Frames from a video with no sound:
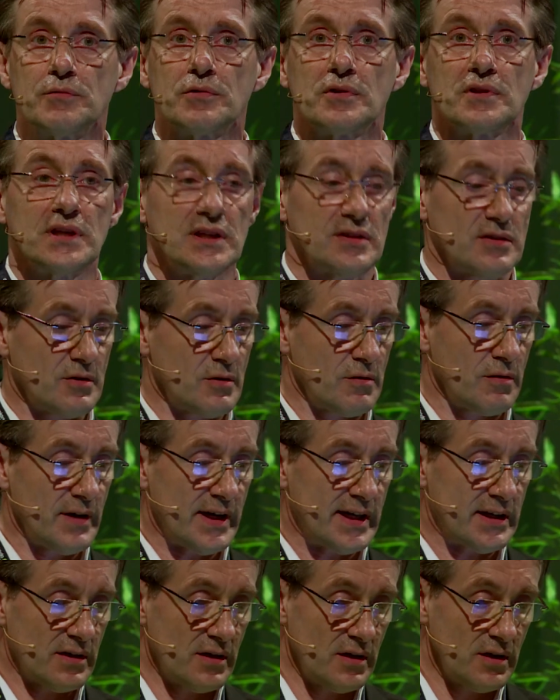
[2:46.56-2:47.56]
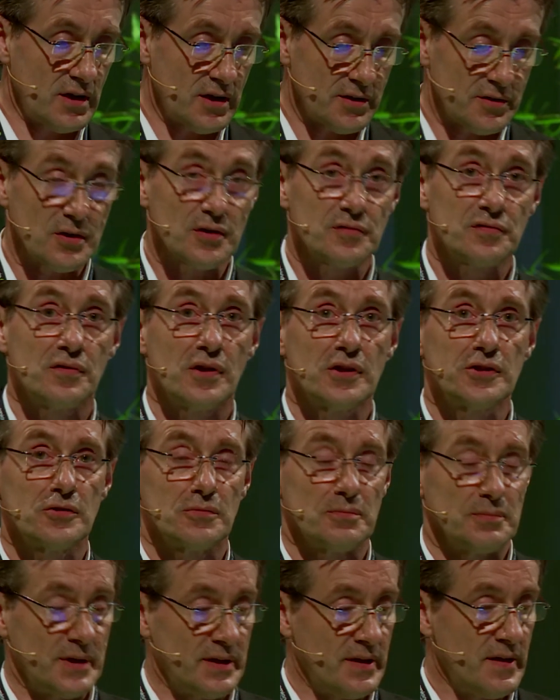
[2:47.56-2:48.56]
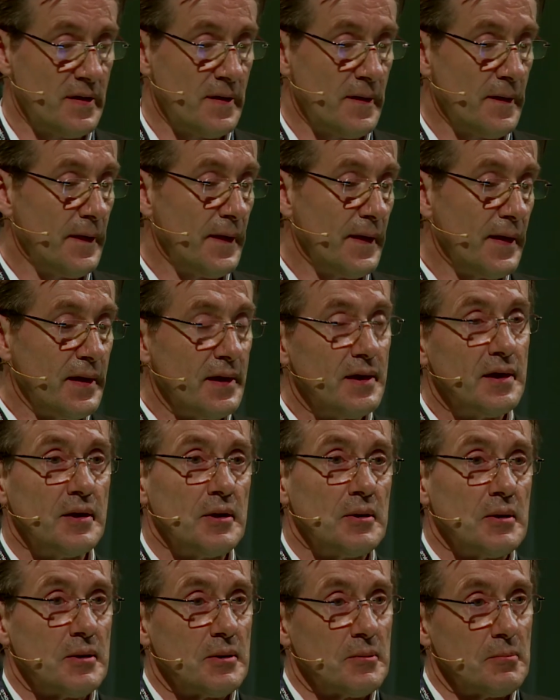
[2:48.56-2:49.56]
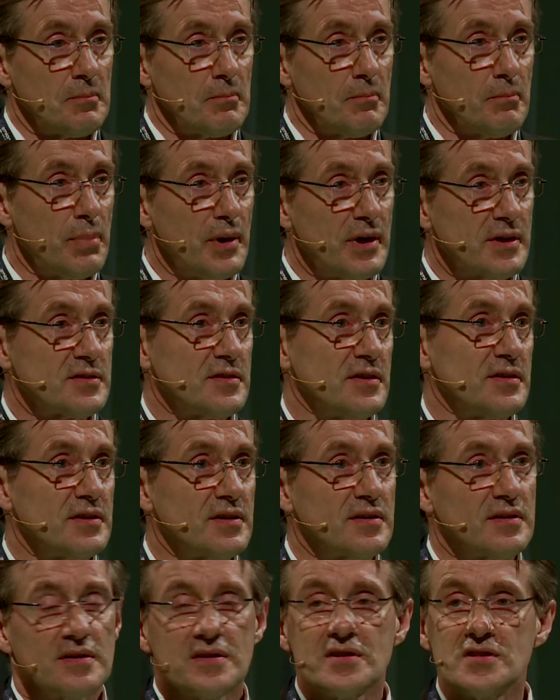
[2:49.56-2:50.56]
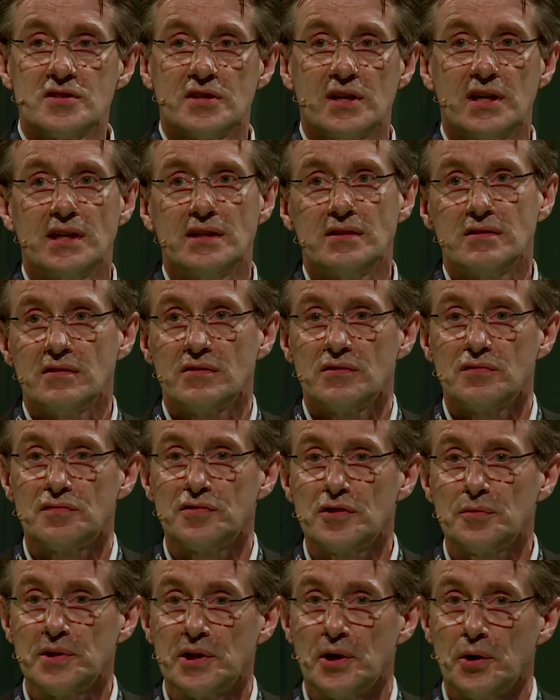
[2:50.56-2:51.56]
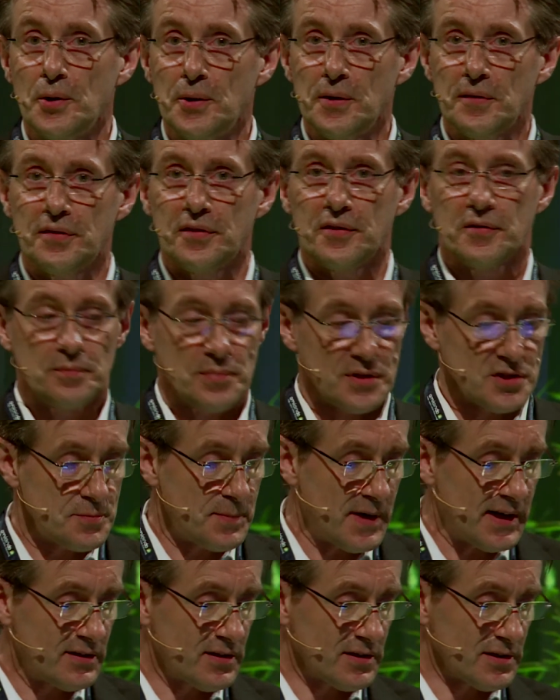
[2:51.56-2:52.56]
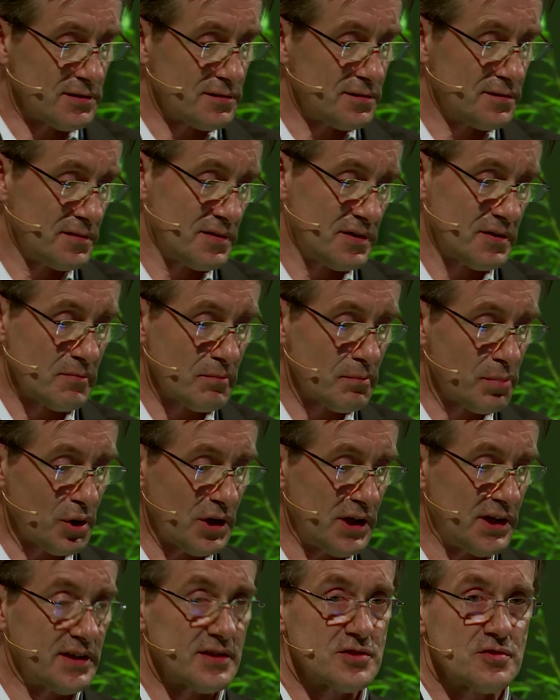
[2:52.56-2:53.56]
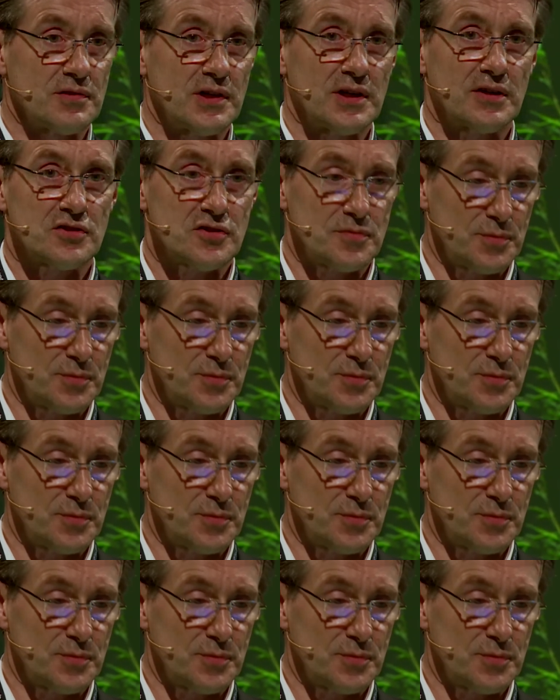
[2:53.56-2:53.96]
you would need quite a lot of volume. But seen from the Earth perspective, Berlin is rather